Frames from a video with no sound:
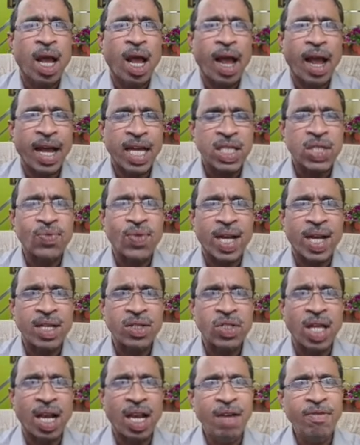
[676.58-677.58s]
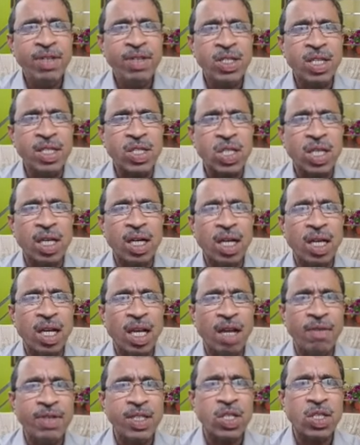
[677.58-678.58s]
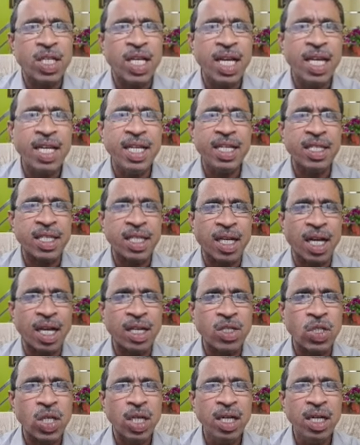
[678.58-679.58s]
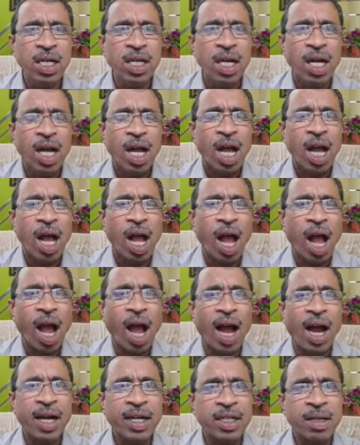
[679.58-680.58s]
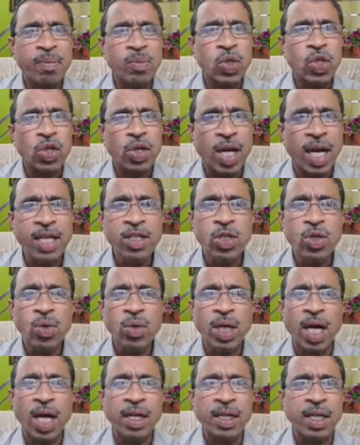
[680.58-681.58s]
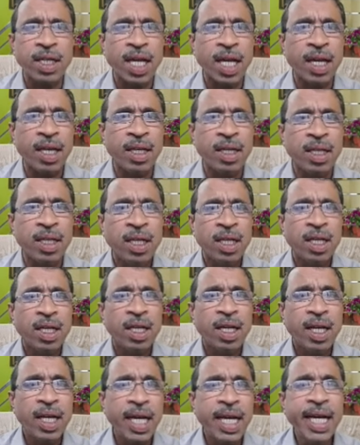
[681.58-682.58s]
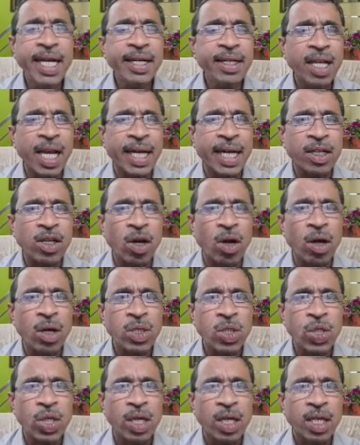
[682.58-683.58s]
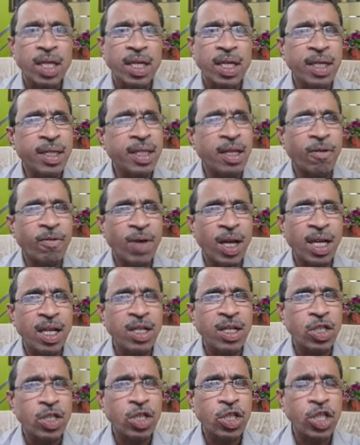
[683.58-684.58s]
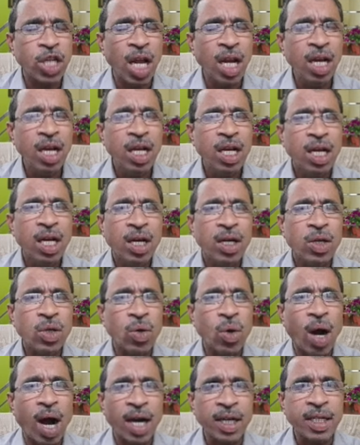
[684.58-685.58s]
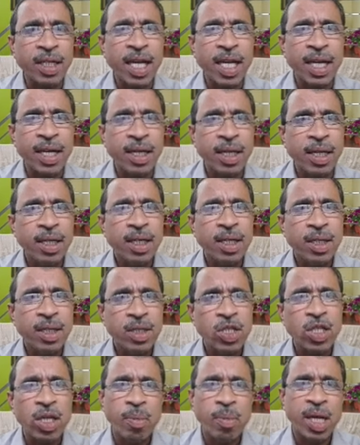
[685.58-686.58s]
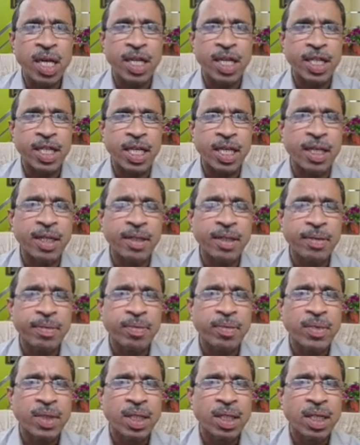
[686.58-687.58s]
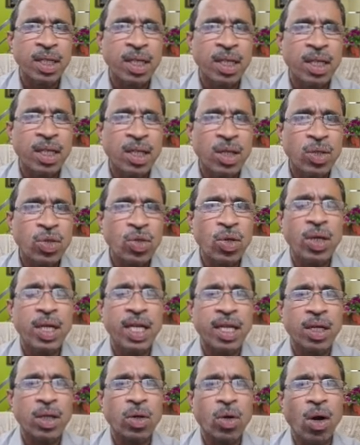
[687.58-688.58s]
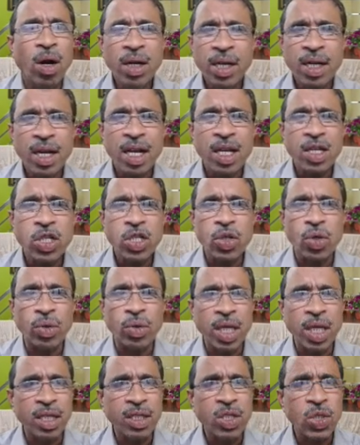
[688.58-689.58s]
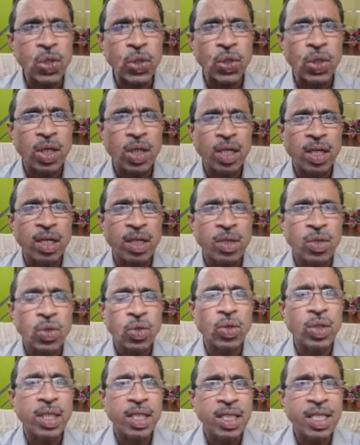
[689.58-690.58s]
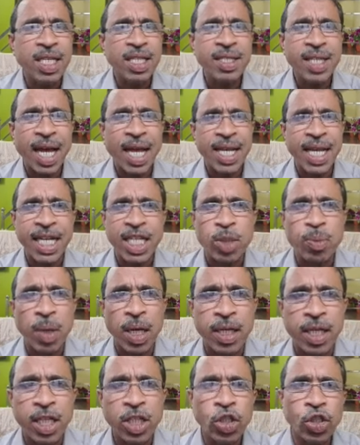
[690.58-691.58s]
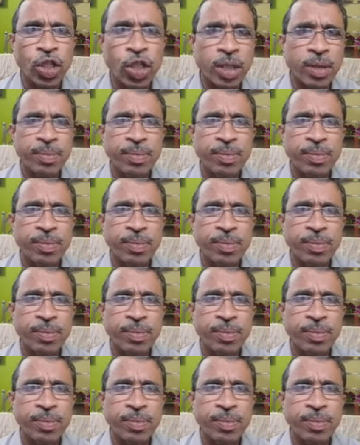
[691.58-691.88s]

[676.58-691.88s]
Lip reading: As far as the Lewis theory is concerned, atoms tries to contain 8 electrons in the valence shell to attain stability. So in contrast to this, this is an explanation.